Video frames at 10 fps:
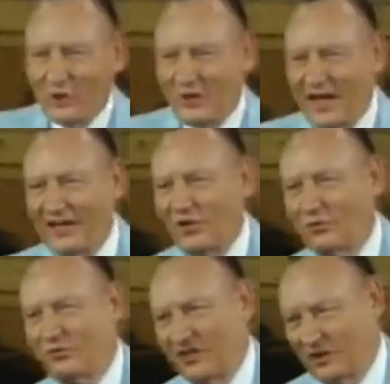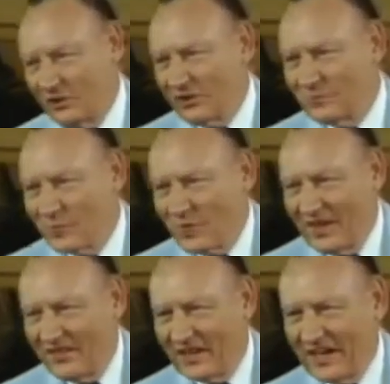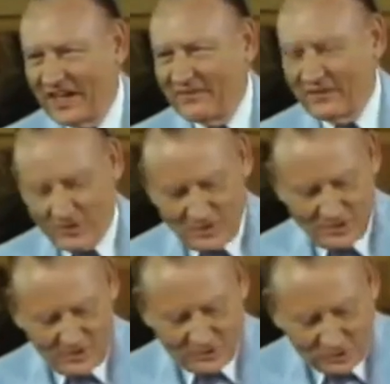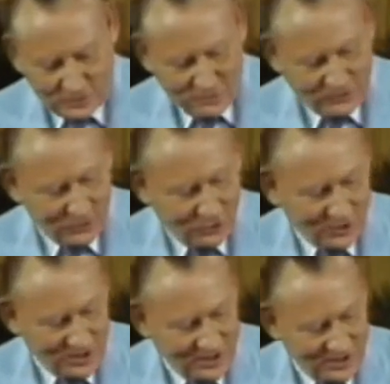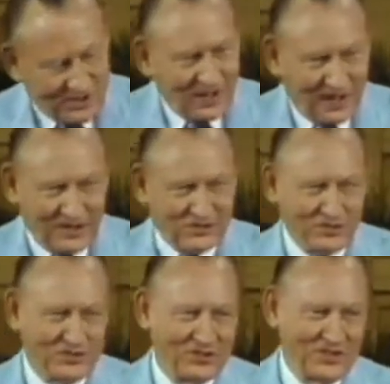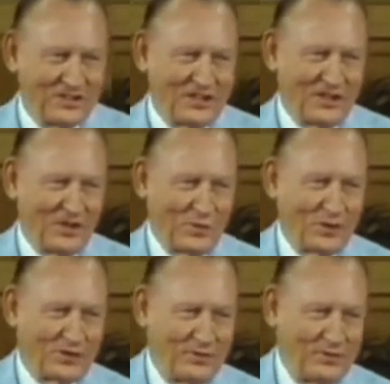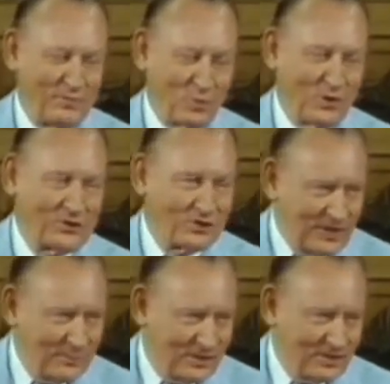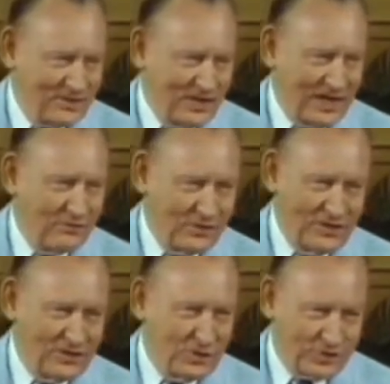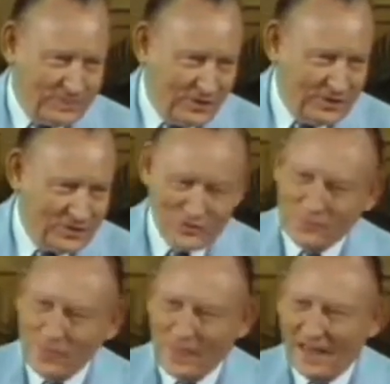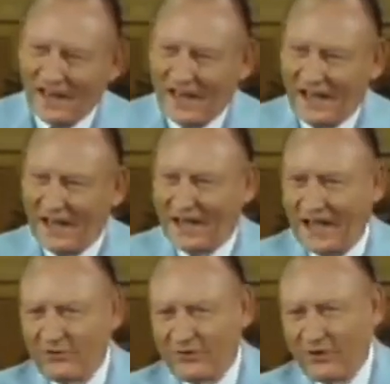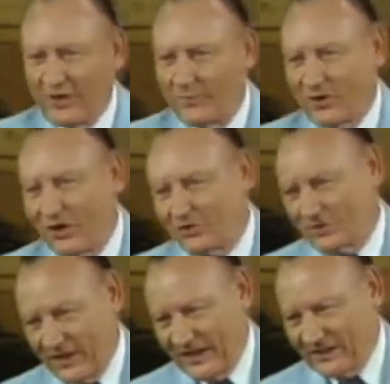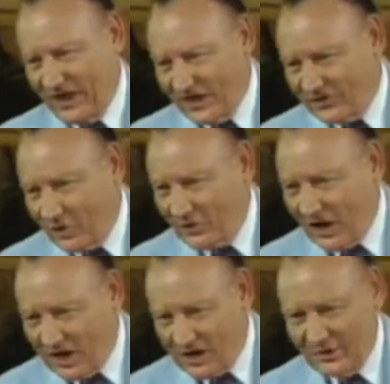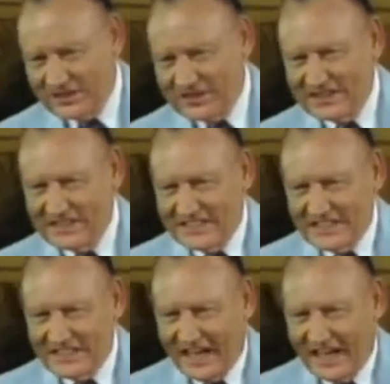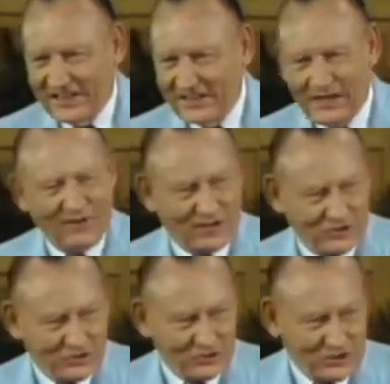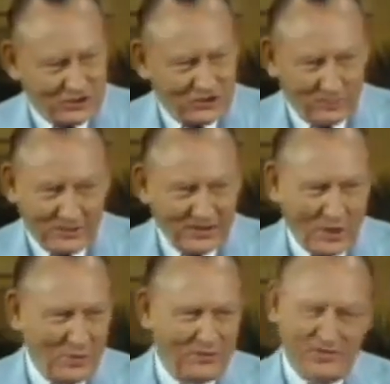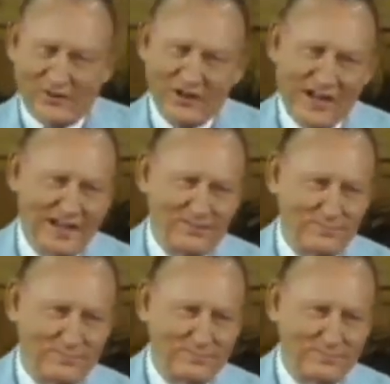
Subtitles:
you, and I don't feel that I have ever stood before a class with more excitement than I feel in your spirits. And I feel that because of that, God is going to honor it and give us something that we've never had